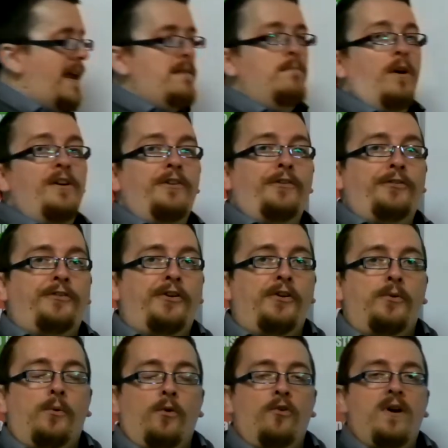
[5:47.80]
n minus
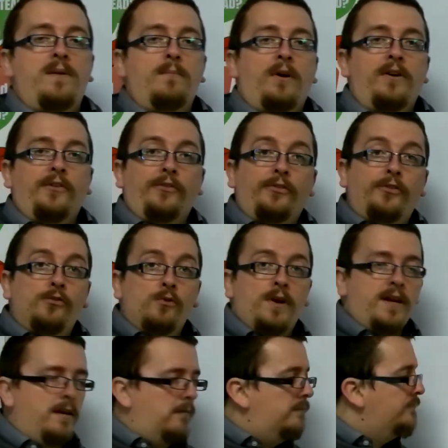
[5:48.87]
2 or n minus
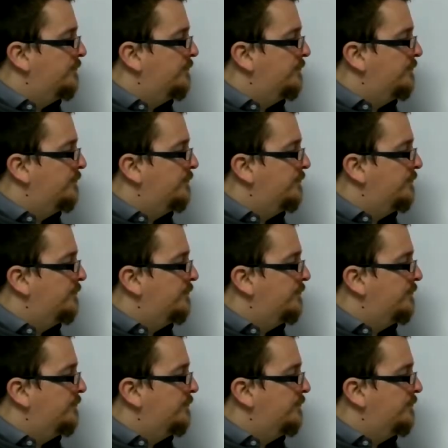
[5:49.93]
3?